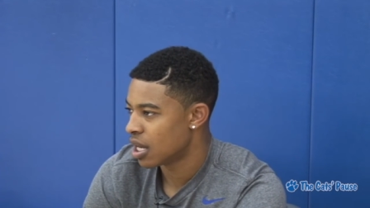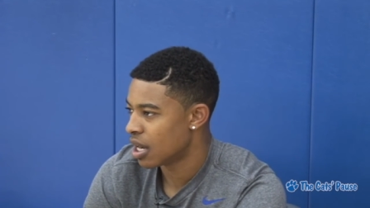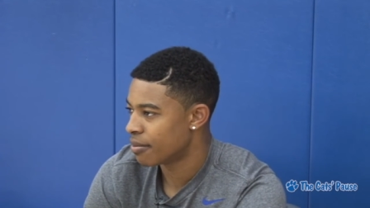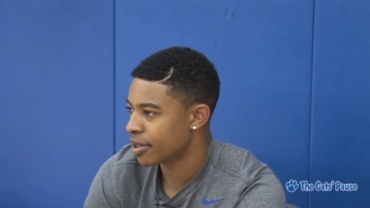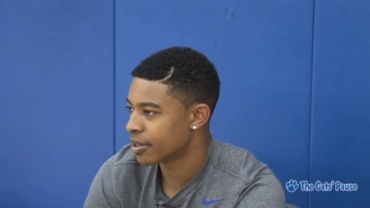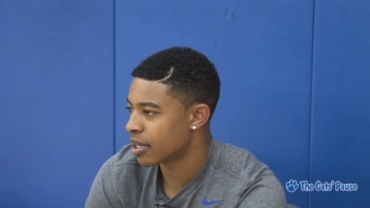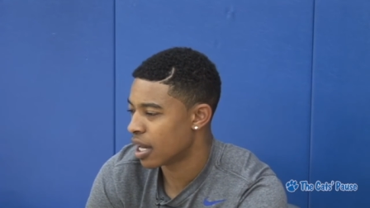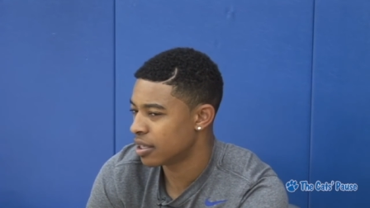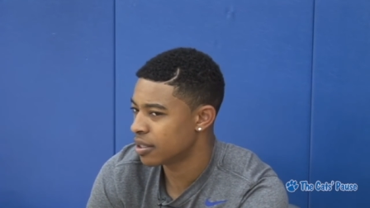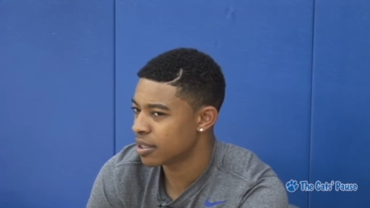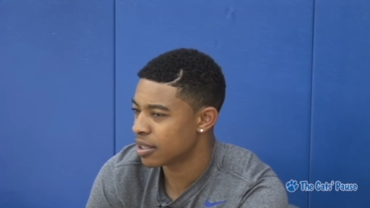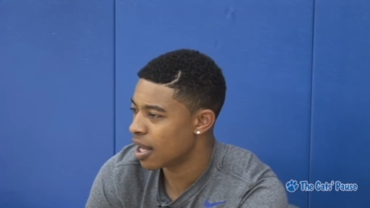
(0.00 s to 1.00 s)
I'm a, i
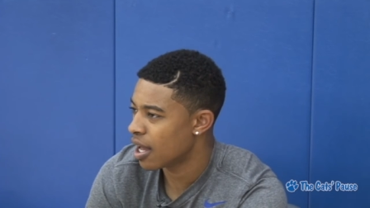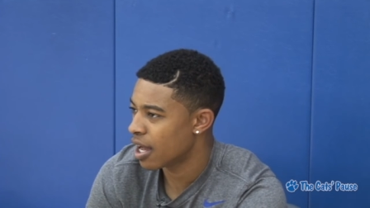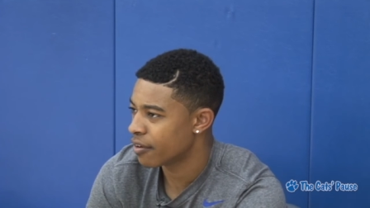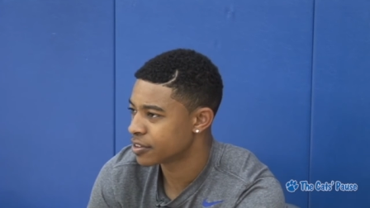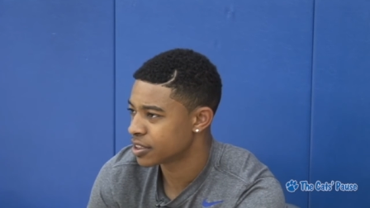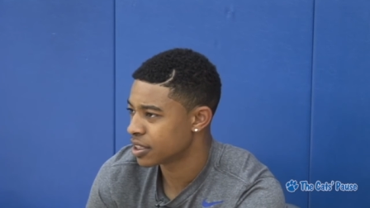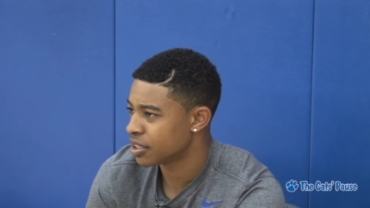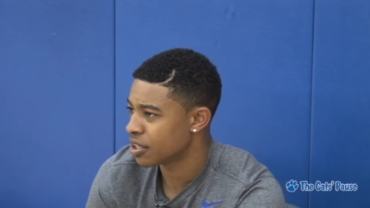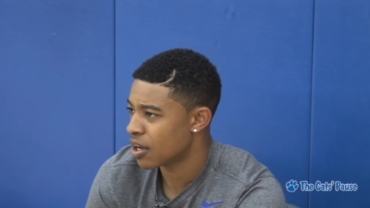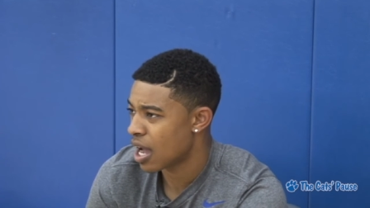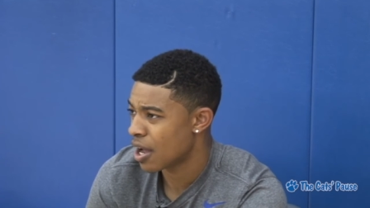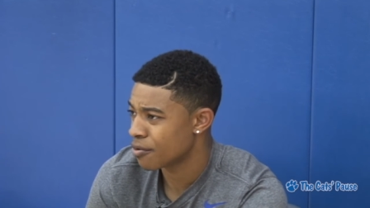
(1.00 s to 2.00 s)
learned a lot, obviously, you
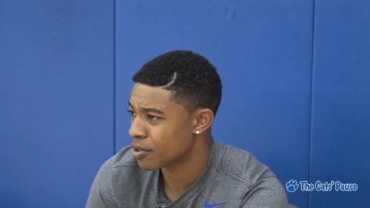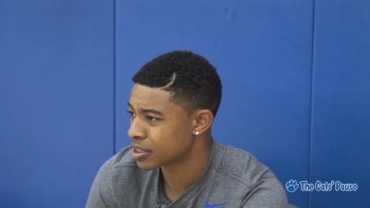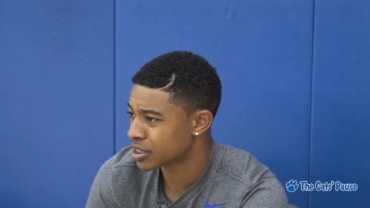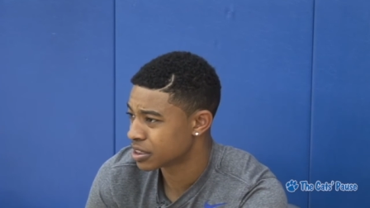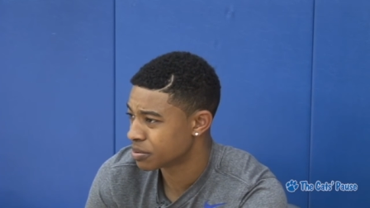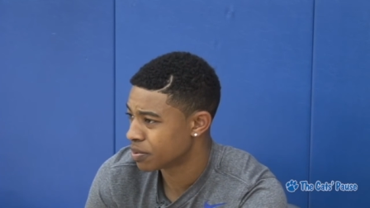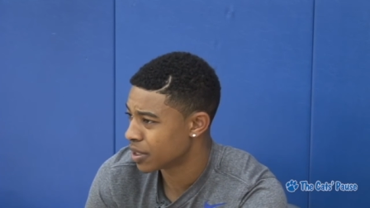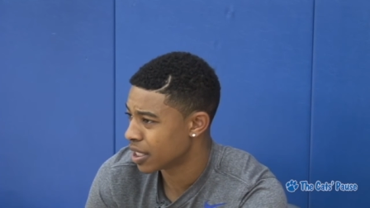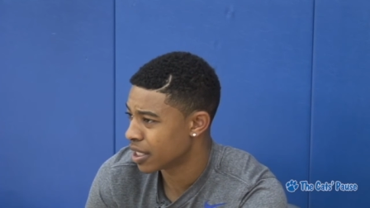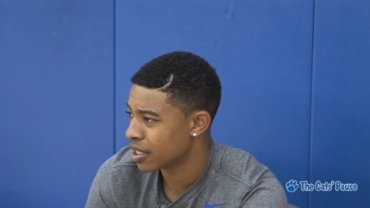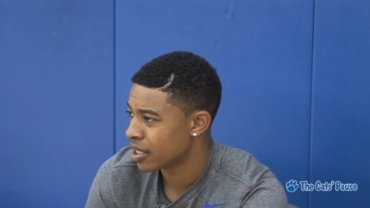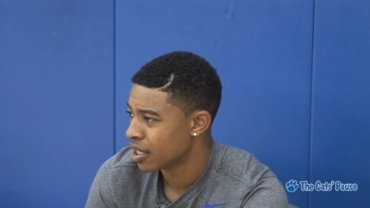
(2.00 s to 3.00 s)
know, how he wants us to
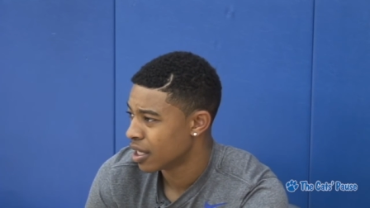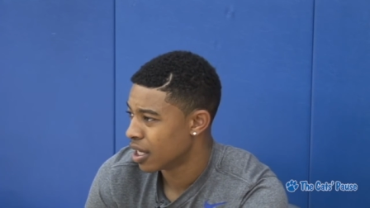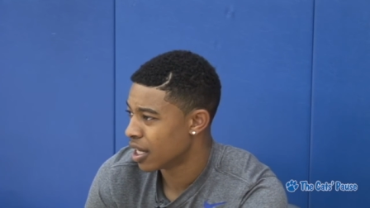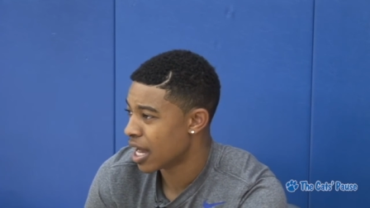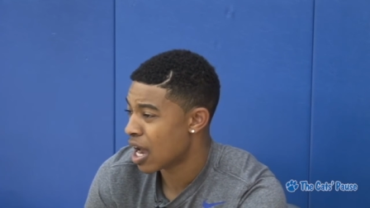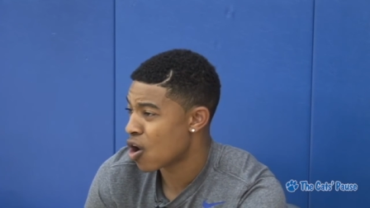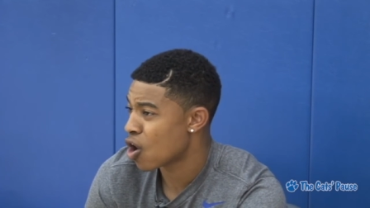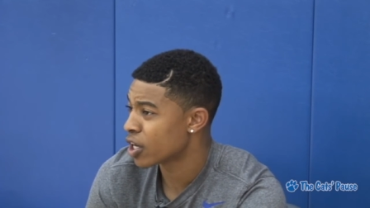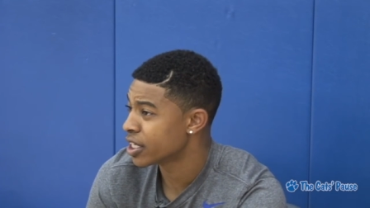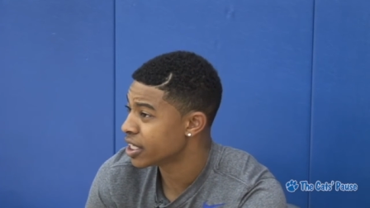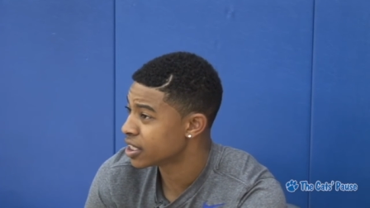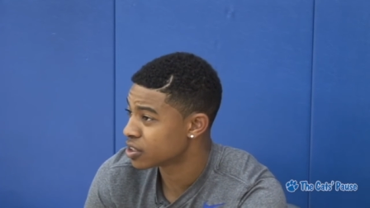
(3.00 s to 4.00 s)
play, uh, how
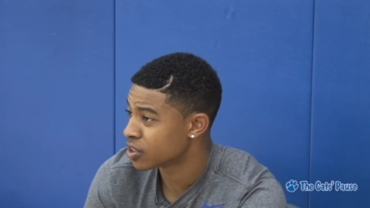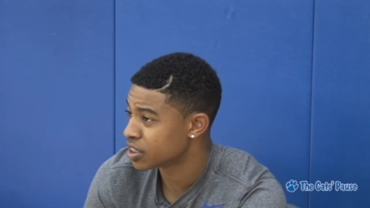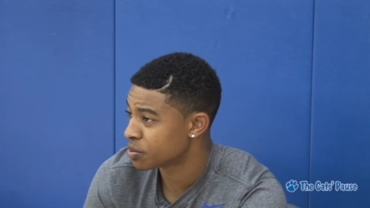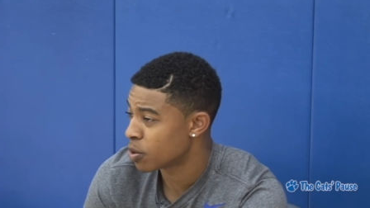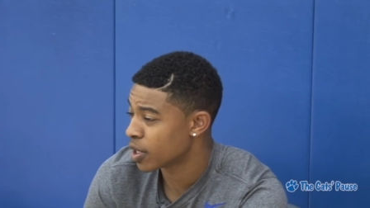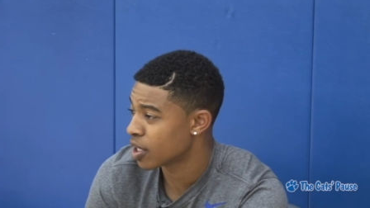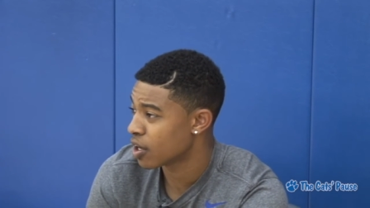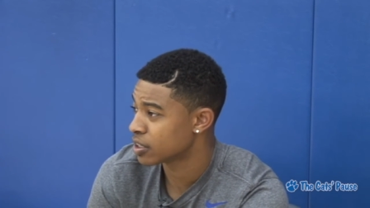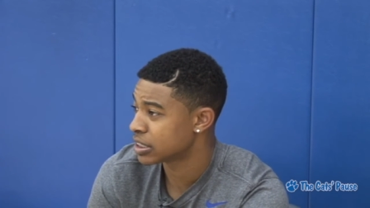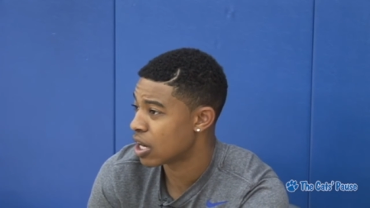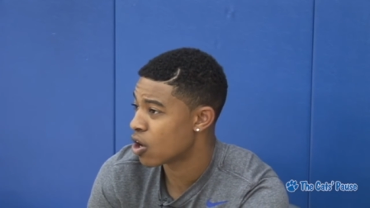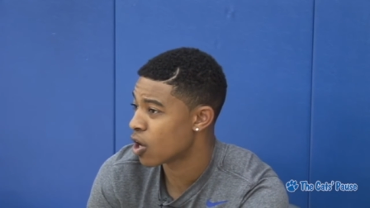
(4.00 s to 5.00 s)
hard he is on his point
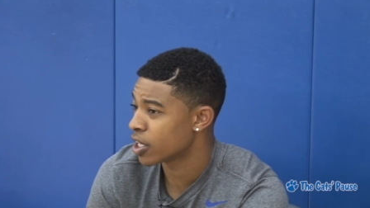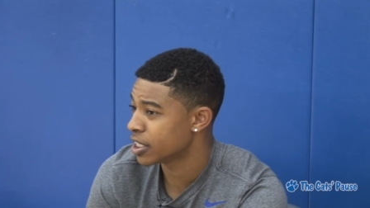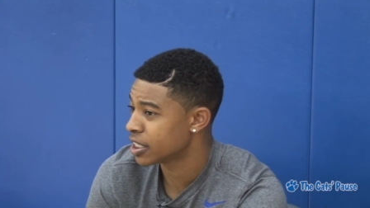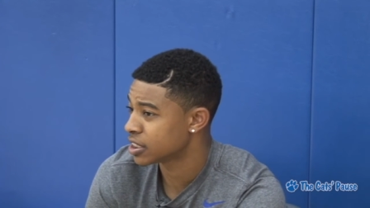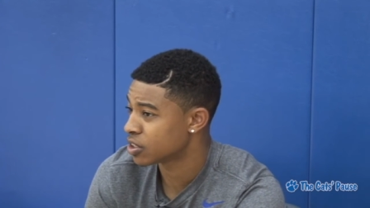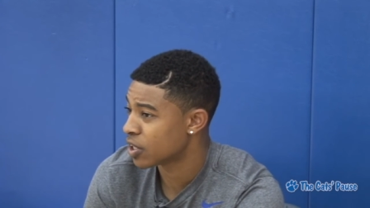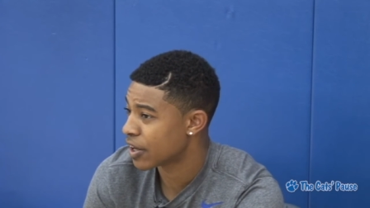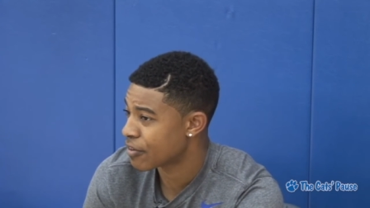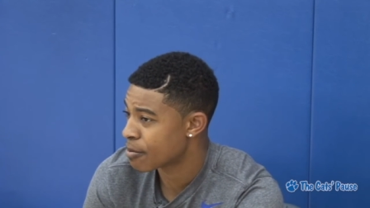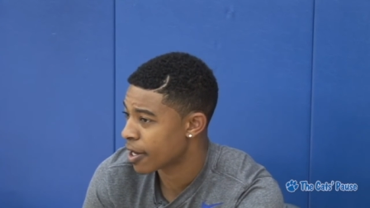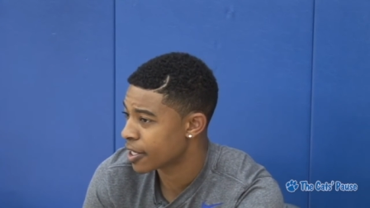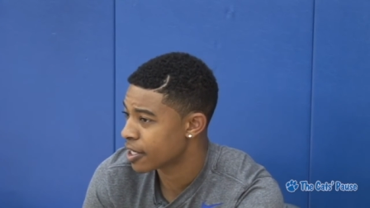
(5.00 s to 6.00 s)
guards, how hard he is on
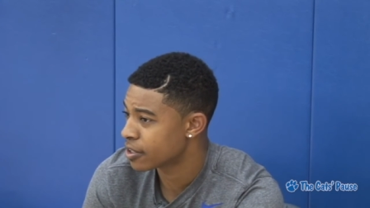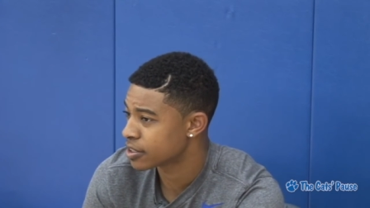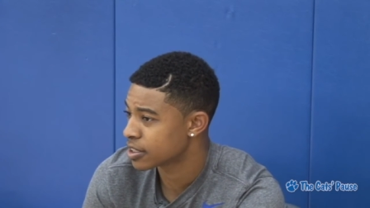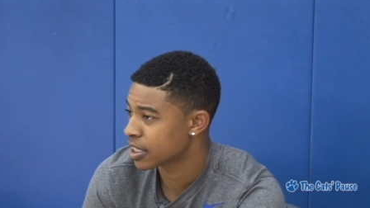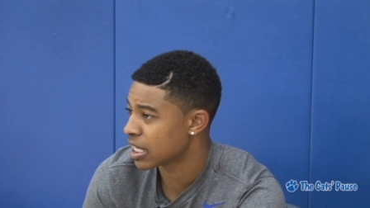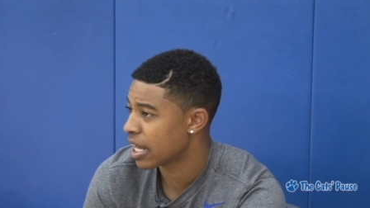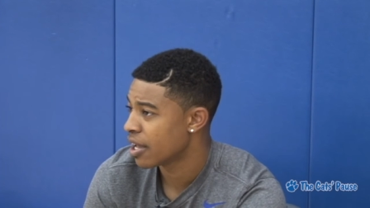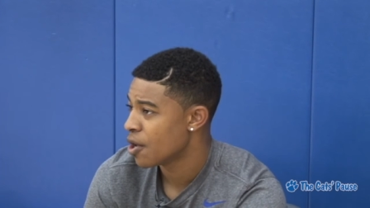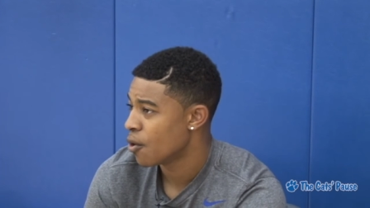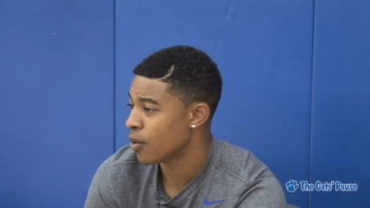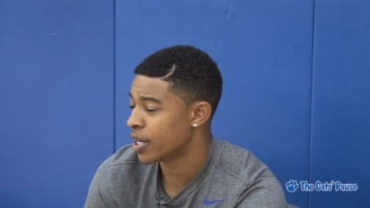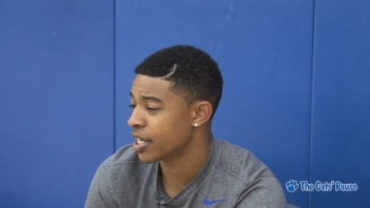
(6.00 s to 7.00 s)
everybody else, they,
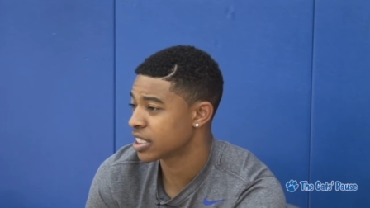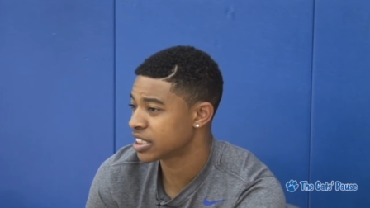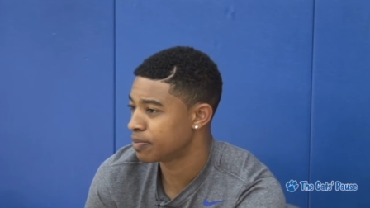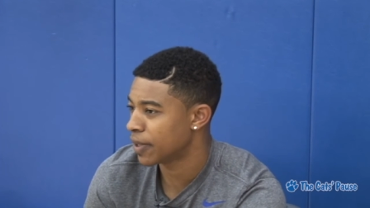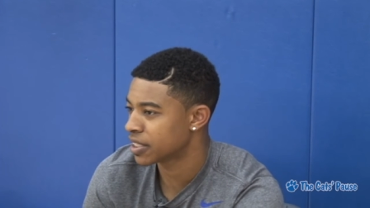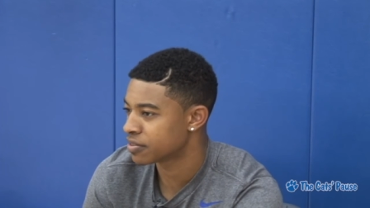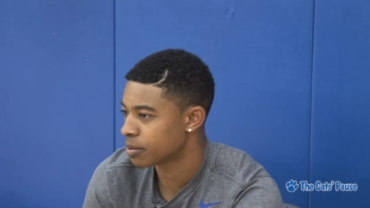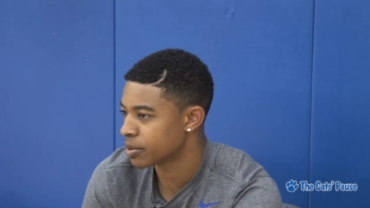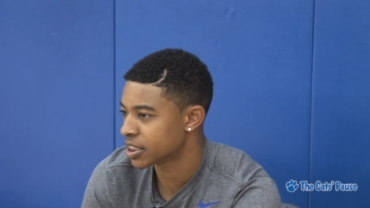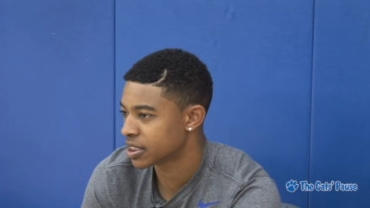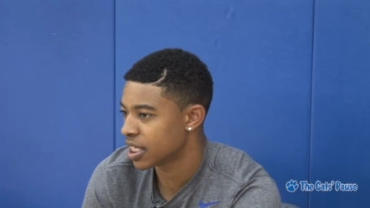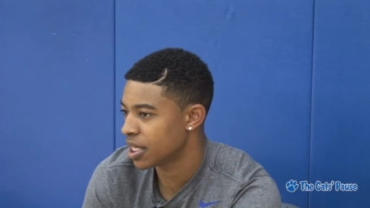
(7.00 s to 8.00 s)
what he expects from
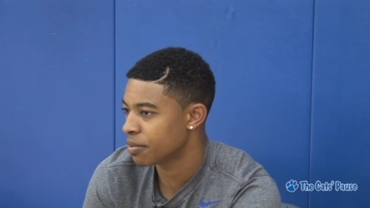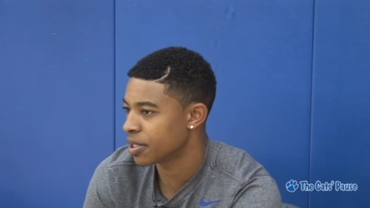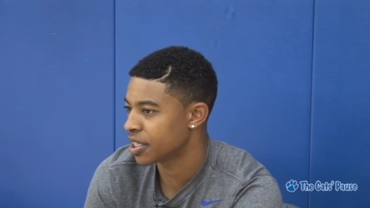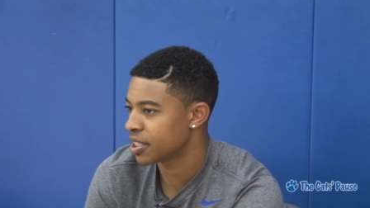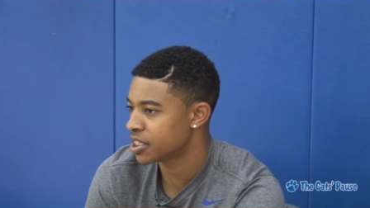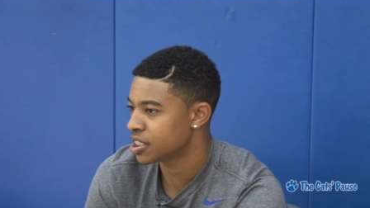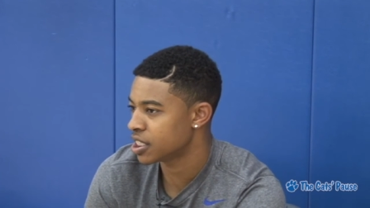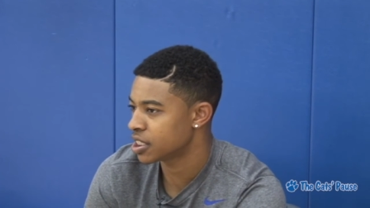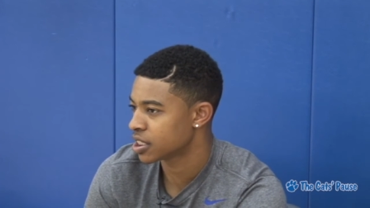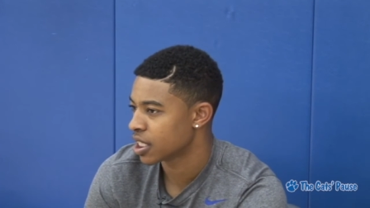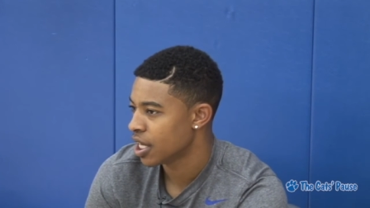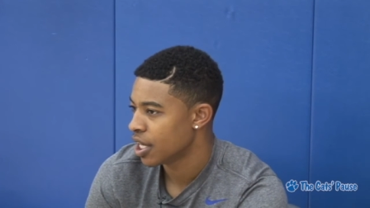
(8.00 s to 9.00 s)
his team. And then he
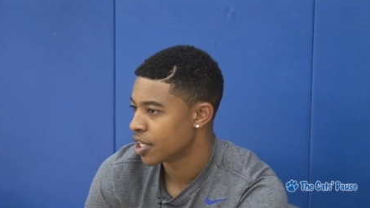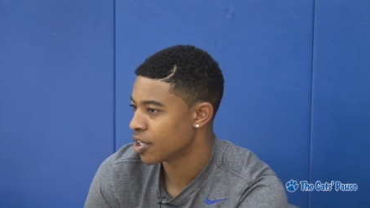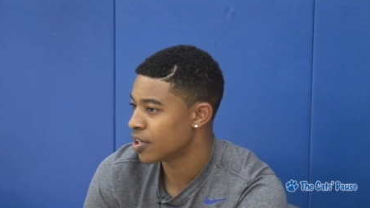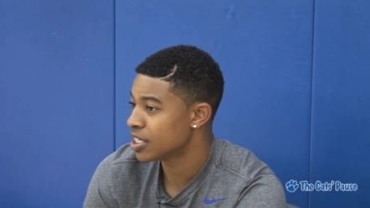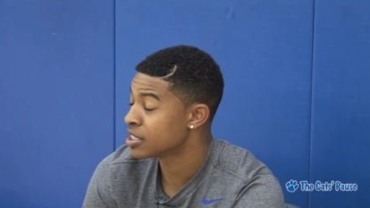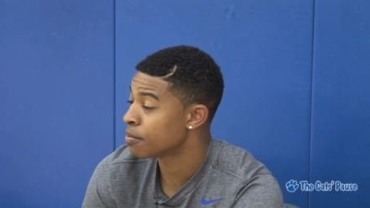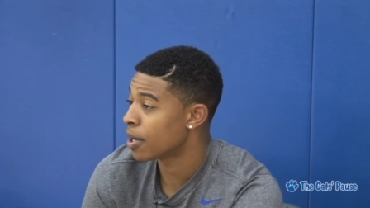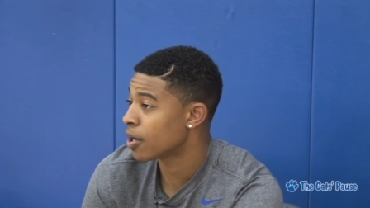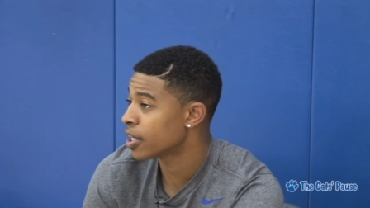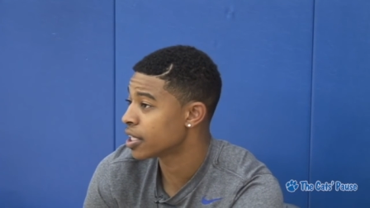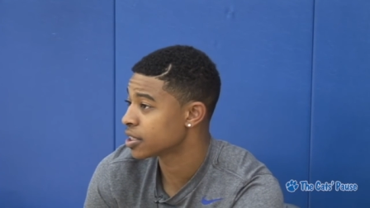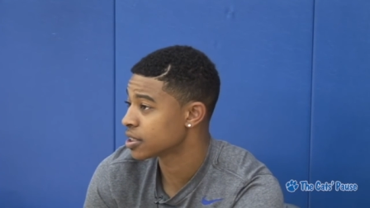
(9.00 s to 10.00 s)
just, you know, he's about
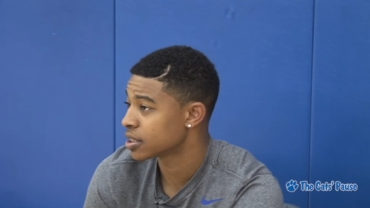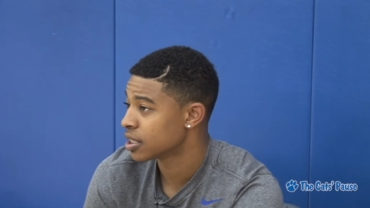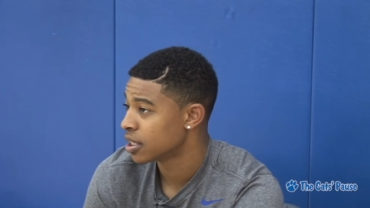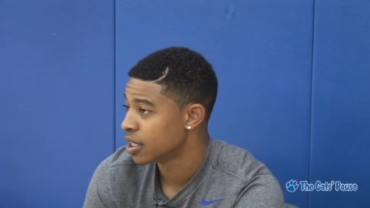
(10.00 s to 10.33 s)
us.